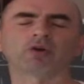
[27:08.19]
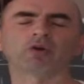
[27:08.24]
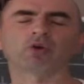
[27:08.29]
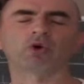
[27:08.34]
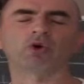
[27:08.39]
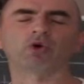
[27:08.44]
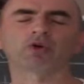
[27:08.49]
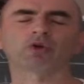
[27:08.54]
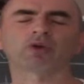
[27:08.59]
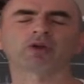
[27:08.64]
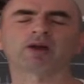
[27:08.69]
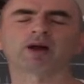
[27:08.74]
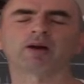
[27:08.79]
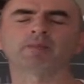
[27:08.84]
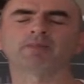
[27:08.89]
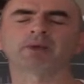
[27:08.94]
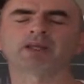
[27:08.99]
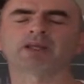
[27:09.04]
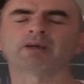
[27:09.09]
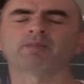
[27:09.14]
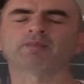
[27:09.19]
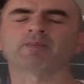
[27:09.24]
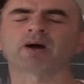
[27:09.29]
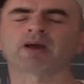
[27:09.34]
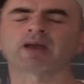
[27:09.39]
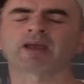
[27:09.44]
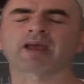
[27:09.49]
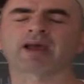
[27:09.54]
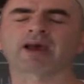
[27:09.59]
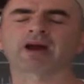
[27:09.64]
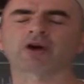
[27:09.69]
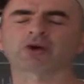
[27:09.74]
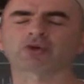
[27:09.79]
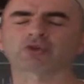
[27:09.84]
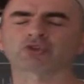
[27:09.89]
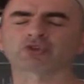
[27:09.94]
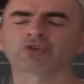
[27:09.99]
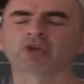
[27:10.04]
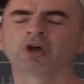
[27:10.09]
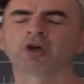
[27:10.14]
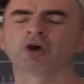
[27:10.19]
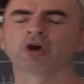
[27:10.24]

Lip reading: or come in my house